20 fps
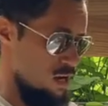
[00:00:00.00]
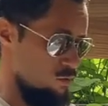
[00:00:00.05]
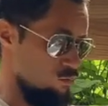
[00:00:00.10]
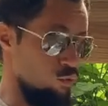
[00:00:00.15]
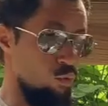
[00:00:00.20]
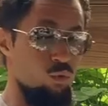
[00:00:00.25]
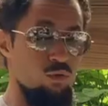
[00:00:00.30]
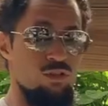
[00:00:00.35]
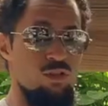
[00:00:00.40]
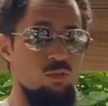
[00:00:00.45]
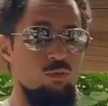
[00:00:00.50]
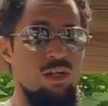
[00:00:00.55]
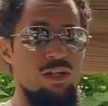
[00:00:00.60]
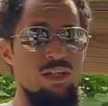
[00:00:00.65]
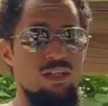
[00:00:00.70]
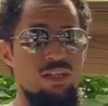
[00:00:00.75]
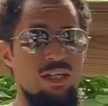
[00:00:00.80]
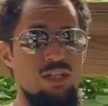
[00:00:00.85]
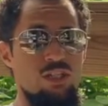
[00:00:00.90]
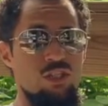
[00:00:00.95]
rules or
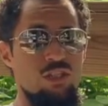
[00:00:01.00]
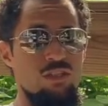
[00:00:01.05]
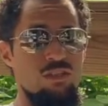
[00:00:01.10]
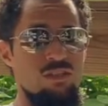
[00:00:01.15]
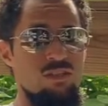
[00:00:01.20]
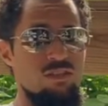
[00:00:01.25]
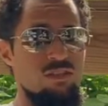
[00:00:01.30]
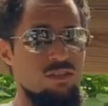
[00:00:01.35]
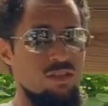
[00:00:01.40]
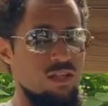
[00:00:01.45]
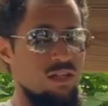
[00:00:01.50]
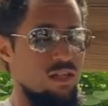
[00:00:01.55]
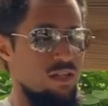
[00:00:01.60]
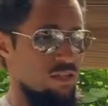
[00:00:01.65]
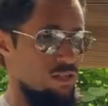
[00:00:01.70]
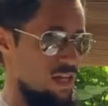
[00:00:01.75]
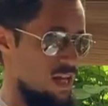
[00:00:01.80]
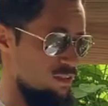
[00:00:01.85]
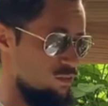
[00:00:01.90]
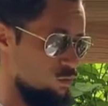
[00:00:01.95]
regulations
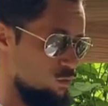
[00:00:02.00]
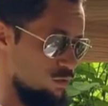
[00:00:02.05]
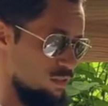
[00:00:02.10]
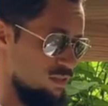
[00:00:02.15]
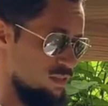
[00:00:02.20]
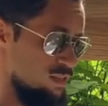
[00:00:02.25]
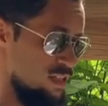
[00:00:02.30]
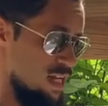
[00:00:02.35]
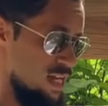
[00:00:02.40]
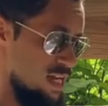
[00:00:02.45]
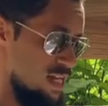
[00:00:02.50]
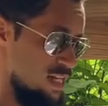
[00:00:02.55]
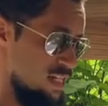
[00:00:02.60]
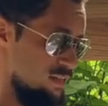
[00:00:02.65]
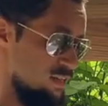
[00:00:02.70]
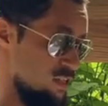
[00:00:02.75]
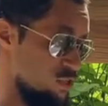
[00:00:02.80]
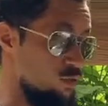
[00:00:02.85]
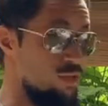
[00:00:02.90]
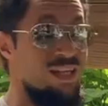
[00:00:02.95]
that say
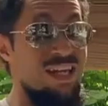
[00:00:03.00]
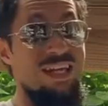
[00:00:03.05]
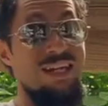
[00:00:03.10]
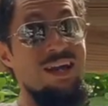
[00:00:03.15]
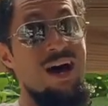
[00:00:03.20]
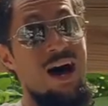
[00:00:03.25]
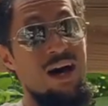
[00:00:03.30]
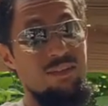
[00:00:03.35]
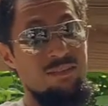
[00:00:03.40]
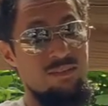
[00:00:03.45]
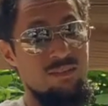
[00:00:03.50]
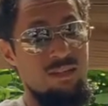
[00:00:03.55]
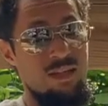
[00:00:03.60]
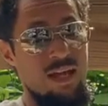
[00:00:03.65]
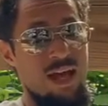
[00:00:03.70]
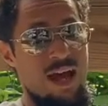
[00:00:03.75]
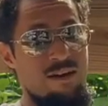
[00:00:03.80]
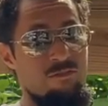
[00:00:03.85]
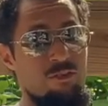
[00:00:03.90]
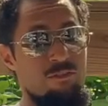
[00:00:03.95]
that you cannot
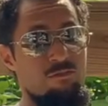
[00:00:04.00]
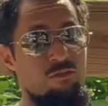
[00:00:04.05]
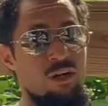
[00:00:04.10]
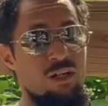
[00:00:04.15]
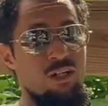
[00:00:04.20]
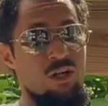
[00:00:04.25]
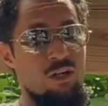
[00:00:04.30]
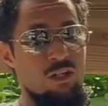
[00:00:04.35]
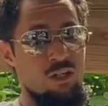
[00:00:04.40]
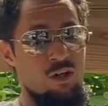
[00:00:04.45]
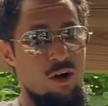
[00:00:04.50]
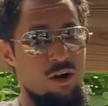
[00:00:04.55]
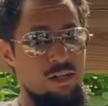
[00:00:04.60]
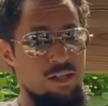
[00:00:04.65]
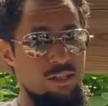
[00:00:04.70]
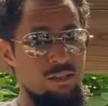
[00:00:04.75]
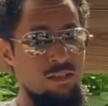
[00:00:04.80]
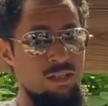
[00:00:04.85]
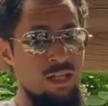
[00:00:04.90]
have a front yard garden.